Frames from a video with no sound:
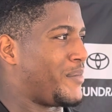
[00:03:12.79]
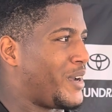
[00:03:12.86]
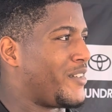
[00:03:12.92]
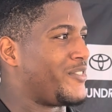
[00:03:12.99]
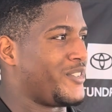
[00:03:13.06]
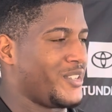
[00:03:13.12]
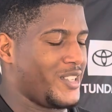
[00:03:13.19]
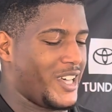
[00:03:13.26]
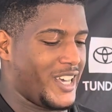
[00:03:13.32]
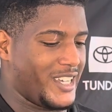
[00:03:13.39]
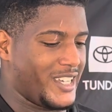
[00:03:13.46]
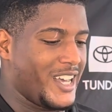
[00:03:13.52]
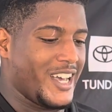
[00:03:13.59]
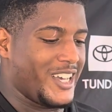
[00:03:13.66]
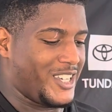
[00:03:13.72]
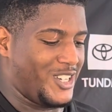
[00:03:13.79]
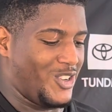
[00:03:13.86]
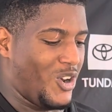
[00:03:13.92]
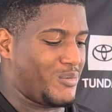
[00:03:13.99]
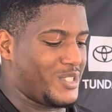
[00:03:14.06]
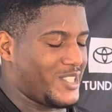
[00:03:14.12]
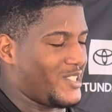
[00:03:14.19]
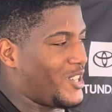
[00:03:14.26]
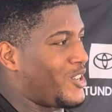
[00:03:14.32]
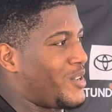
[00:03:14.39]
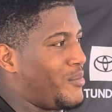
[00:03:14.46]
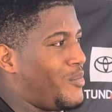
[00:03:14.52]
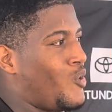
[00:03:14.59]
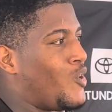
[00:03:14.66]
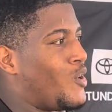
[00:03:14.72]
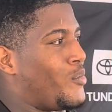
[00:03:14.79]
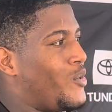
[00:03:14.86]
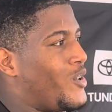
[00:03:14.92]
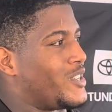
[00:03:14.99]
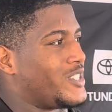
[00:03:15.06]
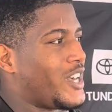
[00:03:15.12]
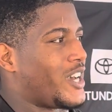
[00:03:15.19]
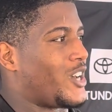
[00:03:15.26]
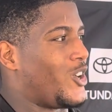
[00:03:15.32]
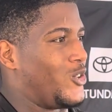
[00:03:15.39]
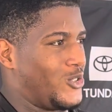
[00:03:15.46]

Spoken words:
And I feel like, you know, I'm just learning more and more as I go.